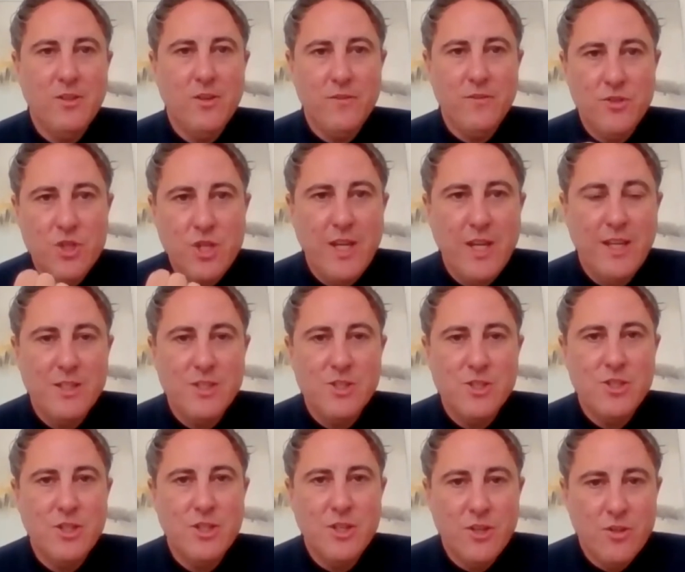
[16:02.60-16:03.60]
change
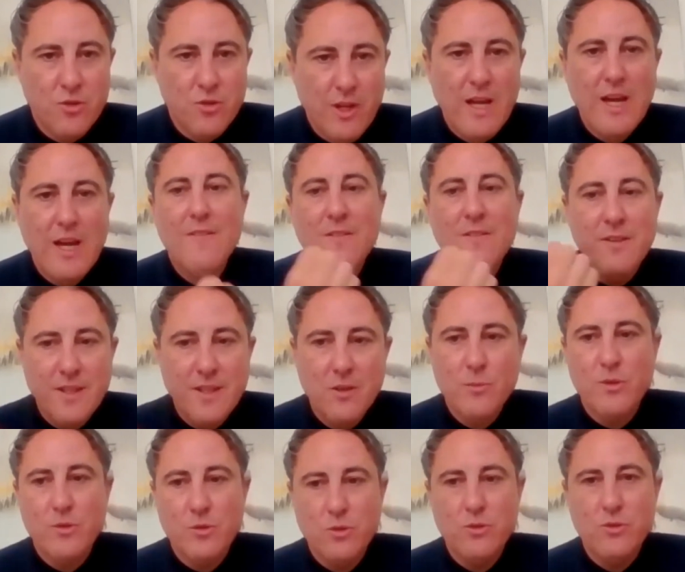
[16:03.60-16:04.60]
through everything we're
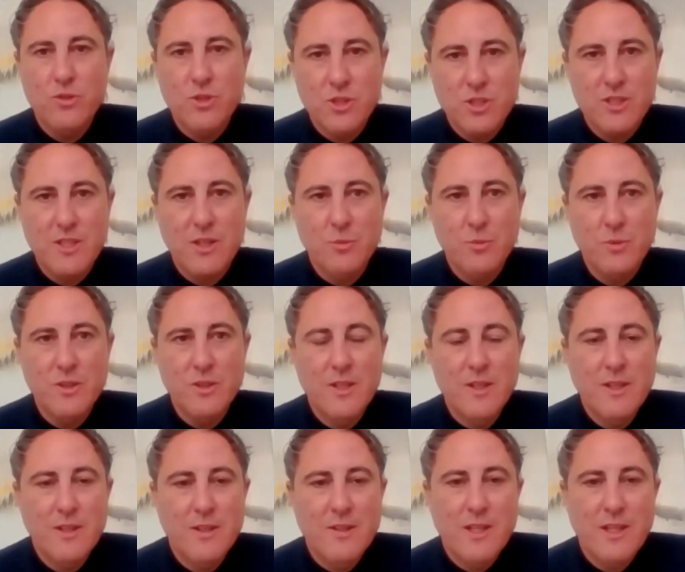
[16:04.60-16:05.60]
doing just now
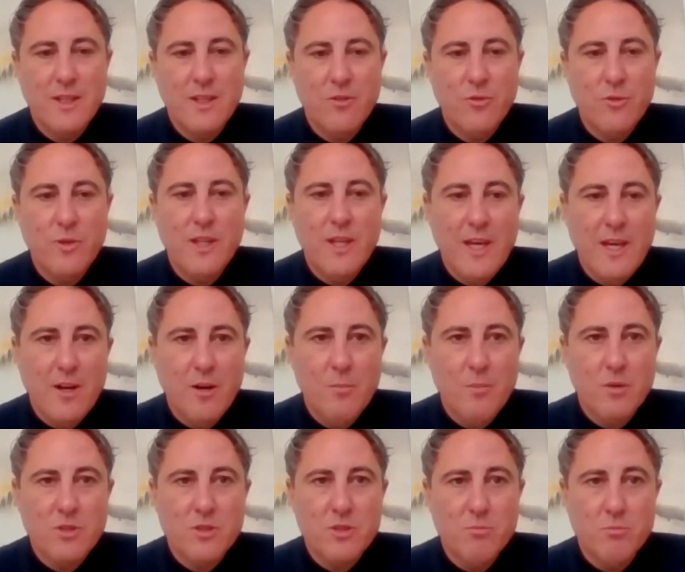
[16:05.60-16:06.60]
that can really help
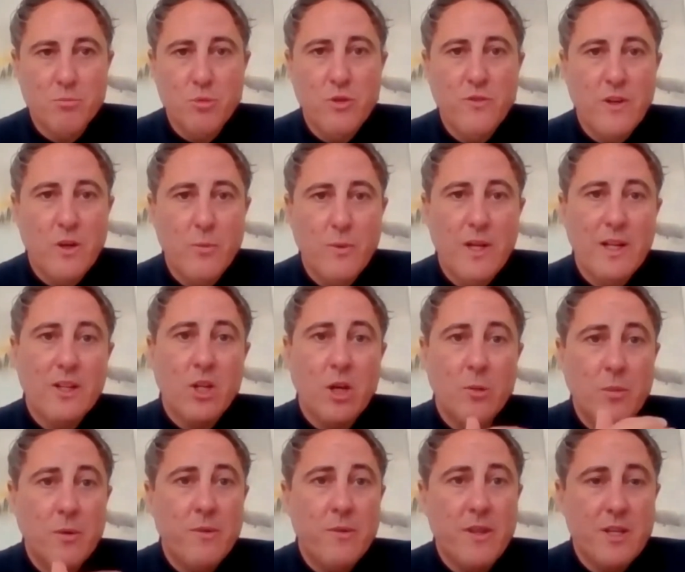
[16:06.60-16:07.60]
us move out,
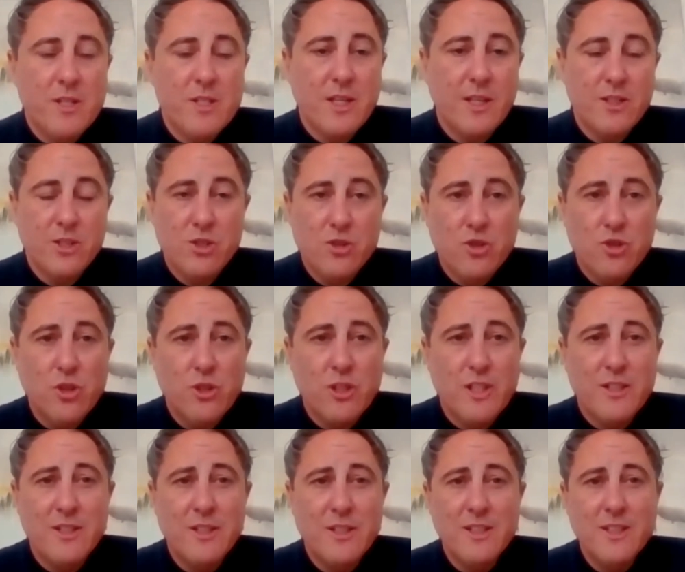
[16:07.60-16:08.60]
come out the other side
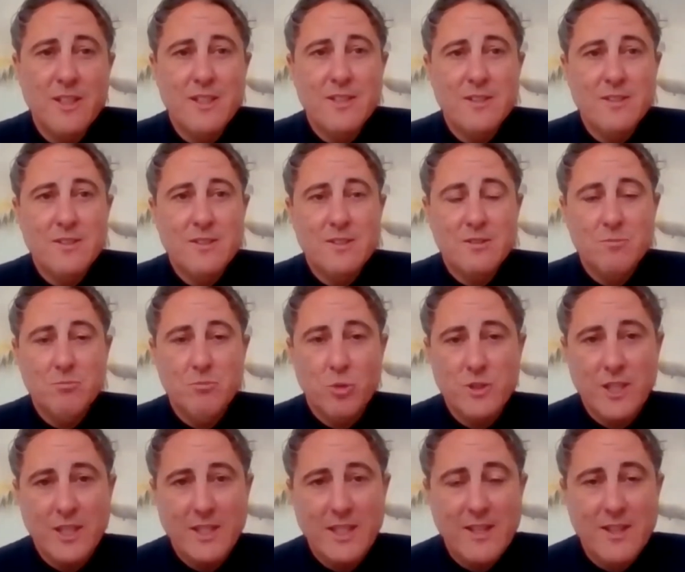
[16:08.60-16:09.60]
stronger, more
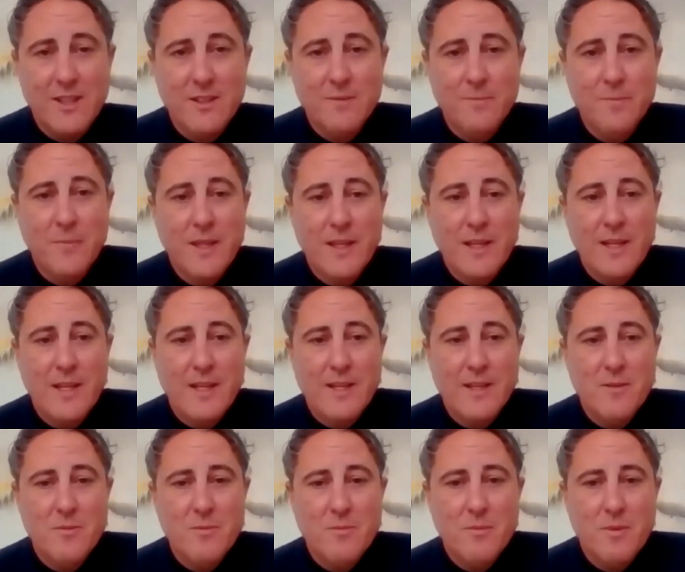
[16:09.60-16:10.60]
together,
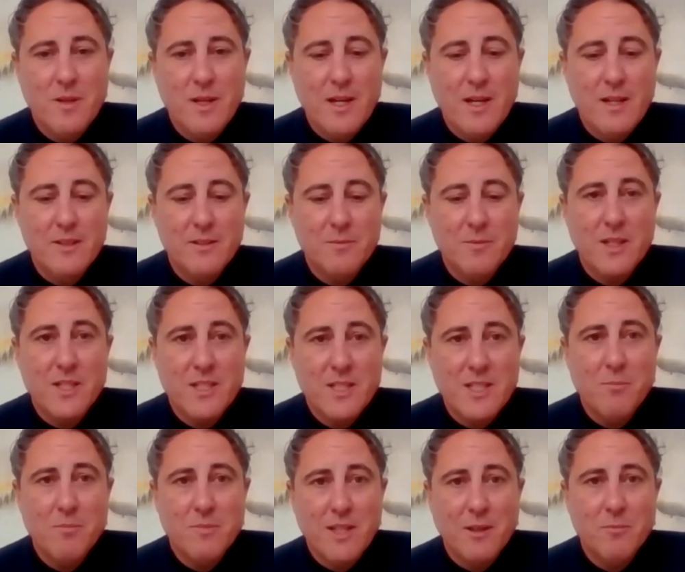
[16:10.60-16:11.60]
and at the
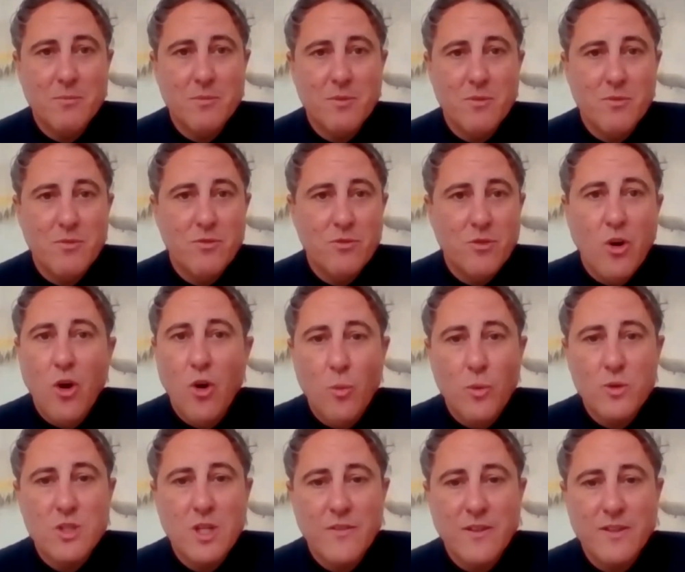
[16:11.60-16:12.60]
same time, not
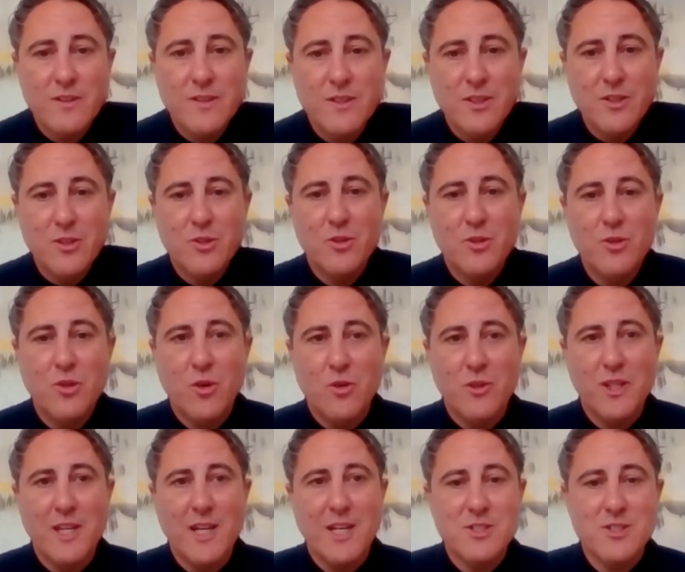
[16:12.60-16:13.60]
always having all
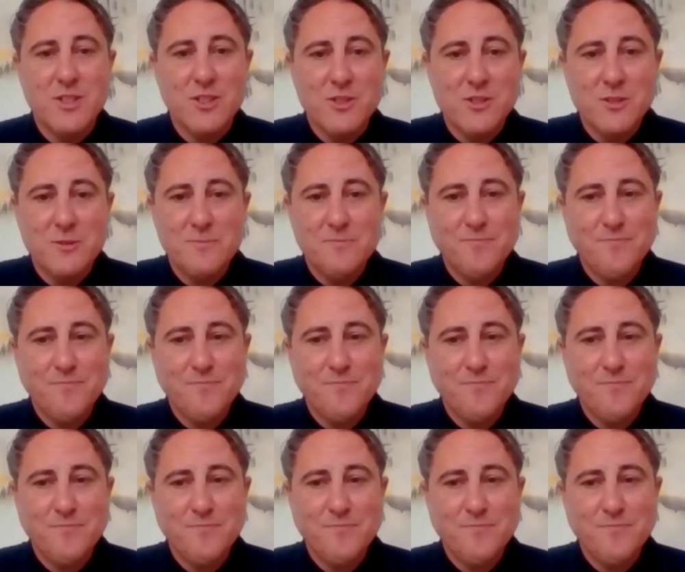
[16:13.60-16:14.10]
the answers.